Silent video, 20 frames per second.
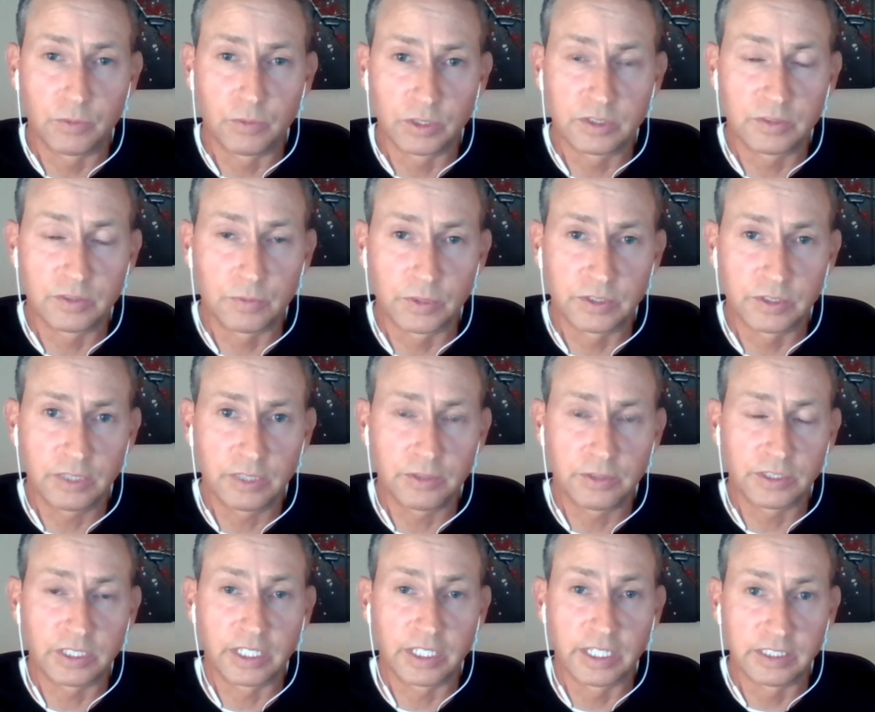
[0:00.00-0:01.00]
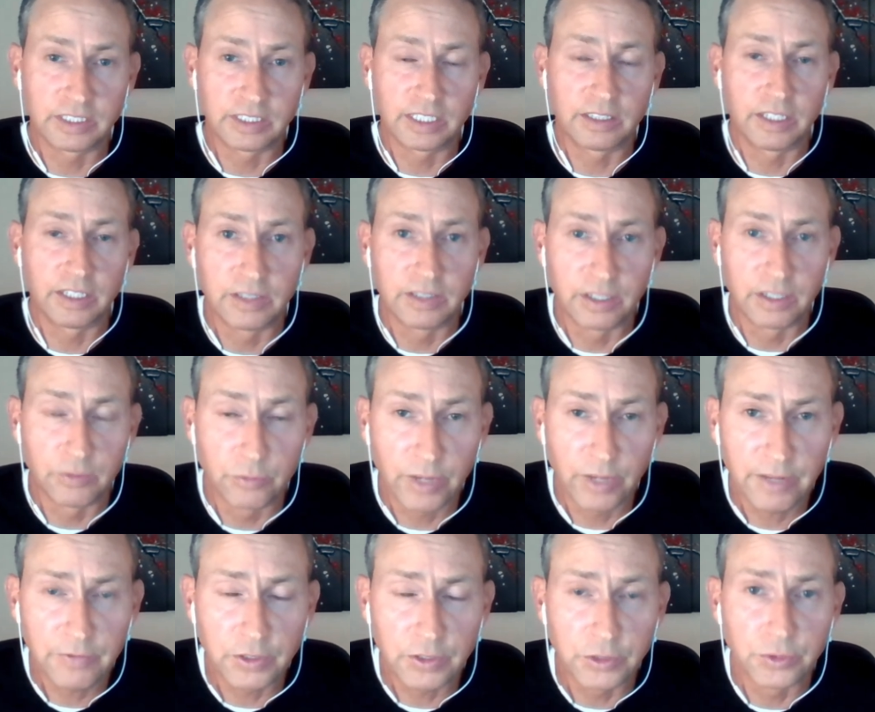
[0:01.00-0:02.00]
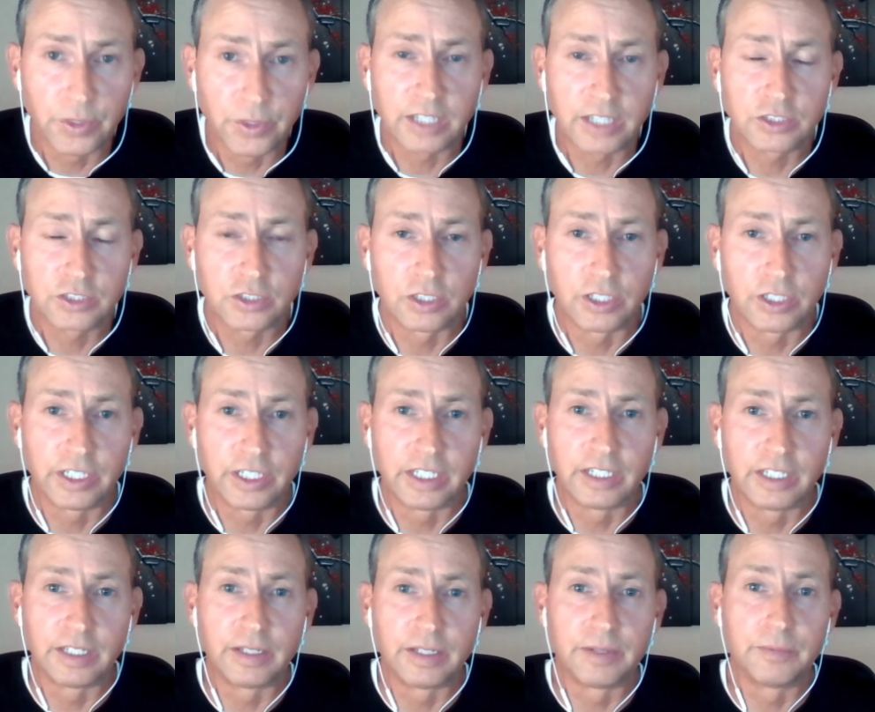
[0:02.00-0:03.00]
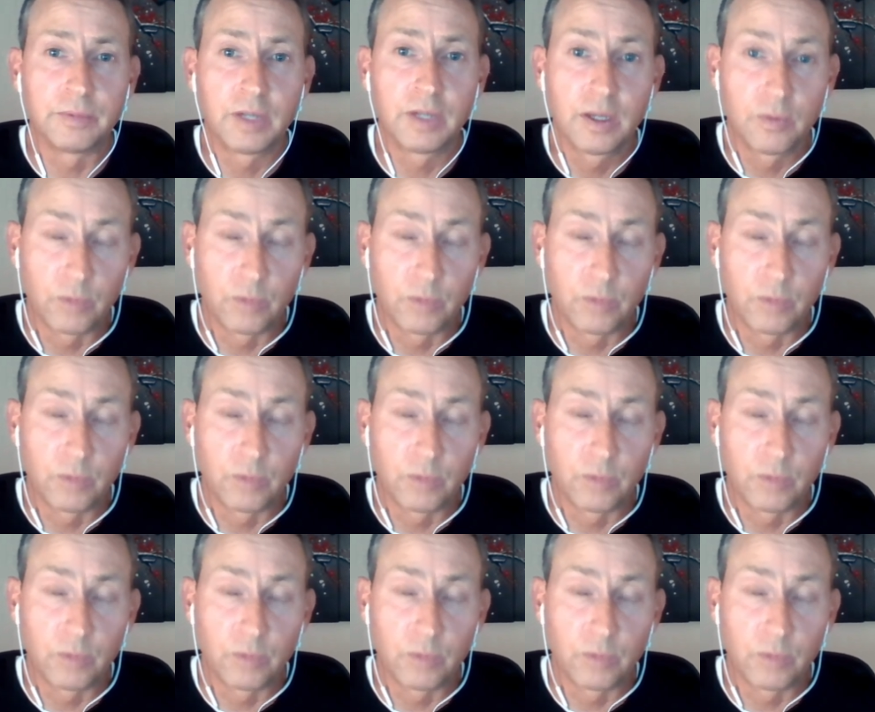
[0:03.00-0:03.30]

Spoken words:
what's interesting here is that the revenue actually